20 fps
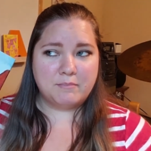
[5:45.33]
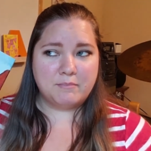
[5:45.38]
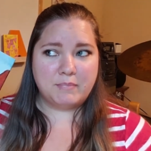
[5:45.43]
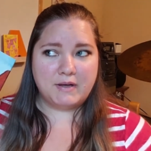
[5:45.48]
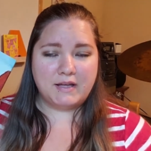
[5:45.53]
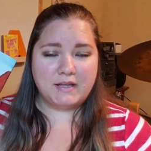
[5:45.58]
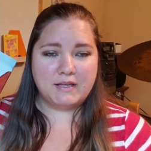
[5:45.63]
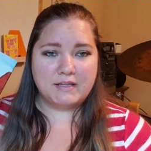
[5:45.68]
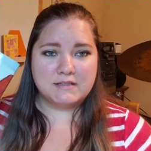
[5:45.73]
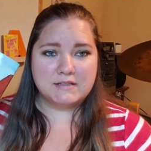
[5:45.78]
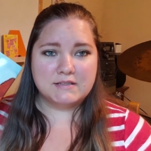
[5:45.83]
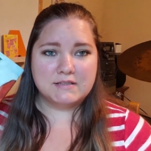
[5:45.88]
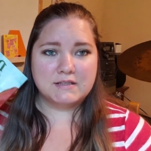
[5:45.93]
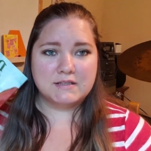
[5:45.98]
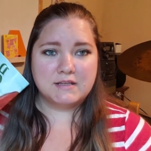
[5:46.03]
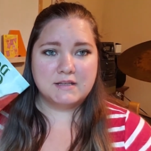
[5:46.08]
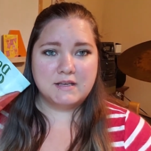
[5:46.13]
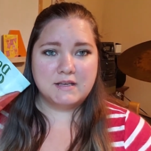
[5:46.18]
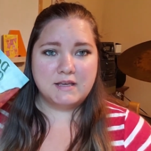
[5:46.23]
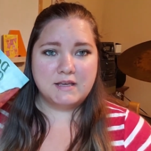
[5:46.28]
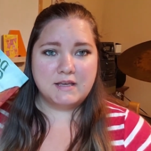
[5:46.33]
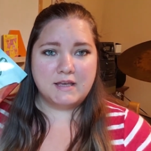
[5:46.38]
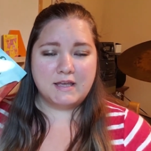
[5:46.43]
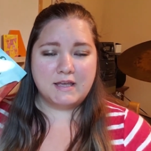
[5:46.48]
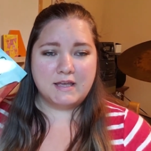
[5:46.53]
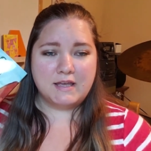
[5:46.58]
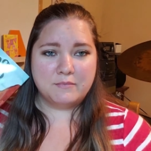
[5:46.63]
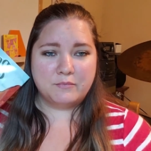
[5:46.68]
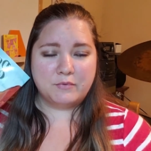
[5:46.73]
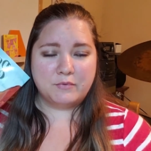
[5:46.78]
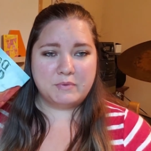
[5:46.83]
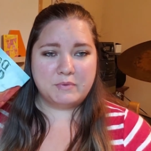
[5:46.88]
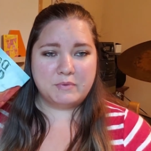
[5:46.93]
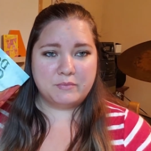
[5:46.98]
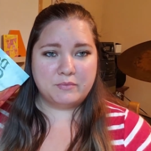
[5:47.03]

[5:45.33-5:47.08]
but it would be